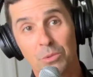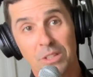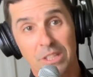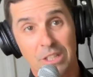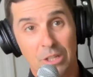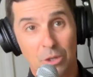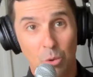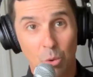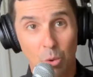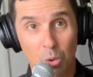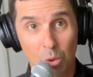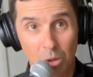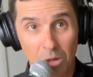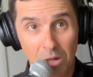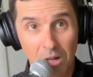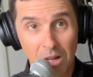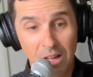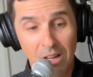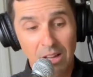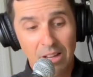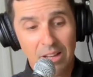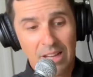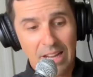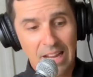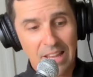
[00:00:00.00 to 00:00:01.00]
It was really cool.
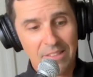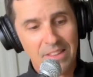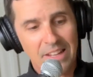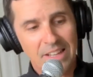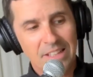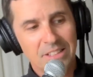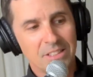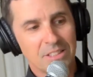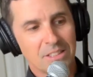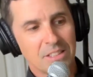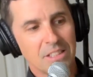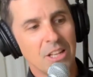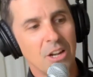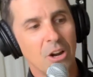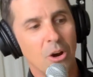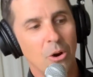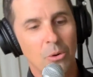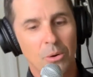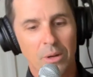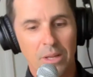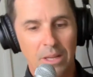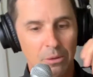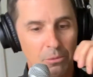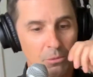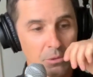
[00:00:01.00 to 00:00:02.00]
And then
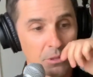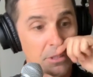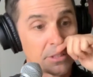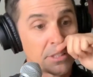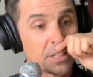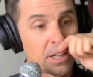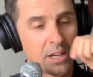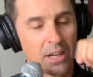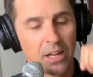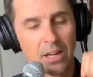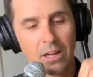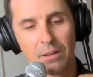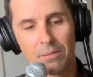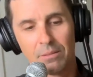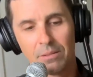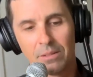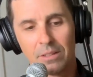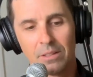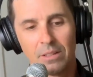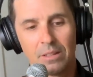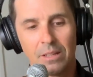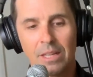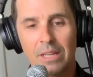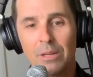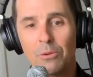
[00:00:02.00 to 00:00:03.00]
it was
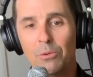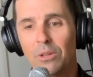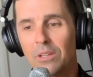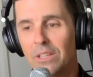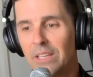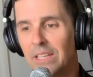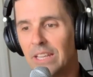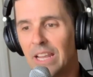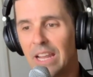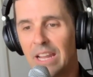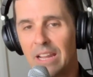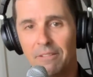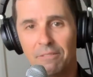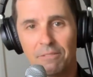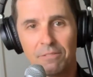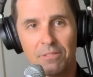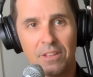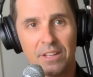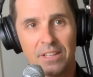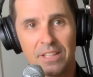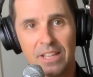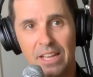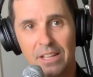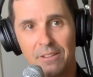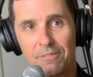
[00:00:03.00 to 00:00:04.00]
he really
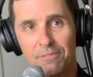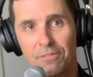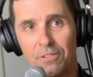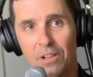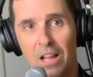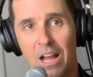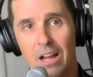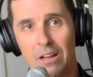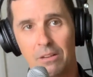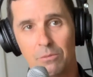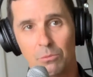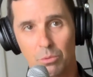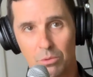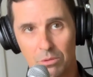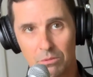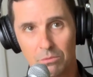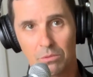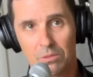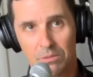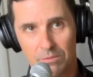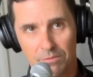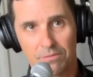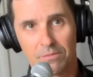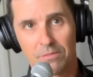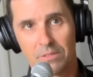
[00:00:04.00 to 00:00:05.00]
gave the Dead
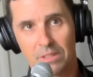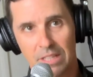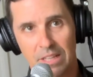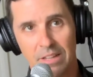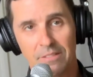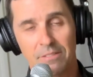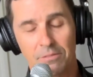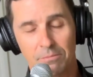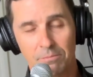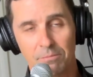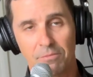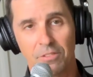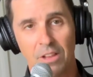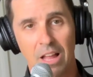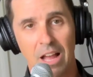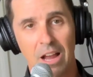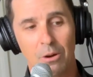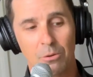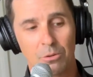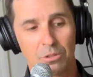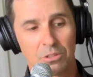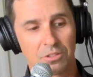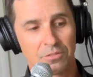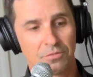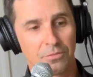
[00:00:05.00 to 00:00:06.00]
gave him
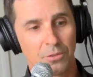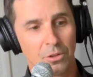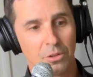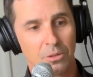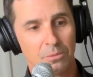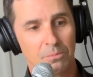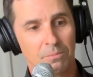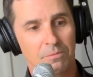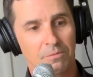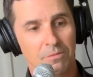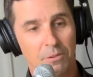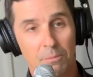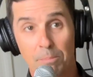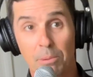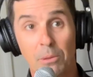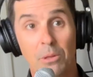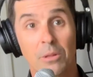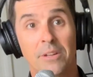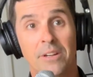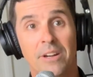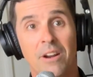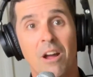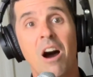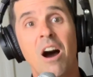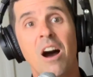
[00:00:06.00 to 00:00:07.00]
flowers for
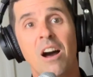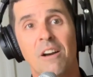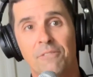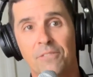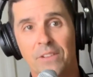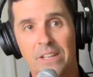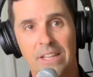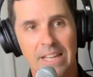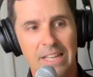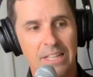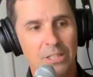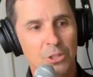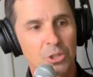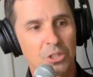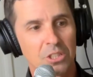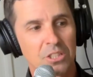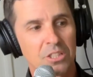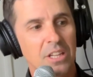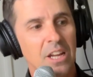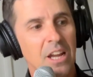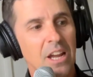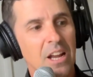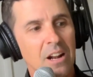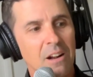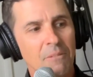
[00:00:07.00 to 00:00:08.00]
pulling it off, and
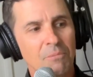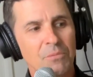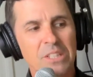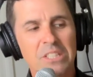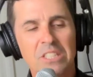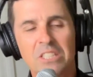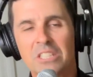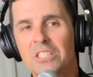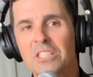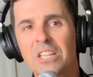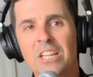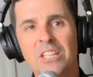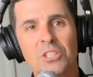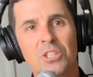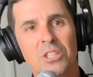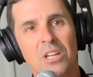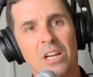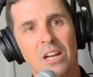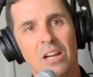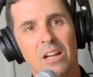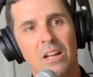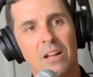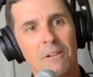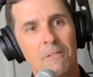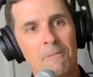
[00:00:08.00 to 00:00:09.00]
just this is such
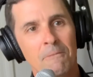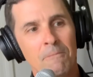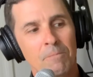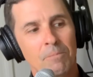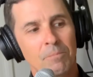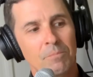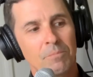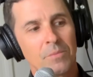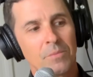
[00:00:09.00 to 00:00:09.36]
a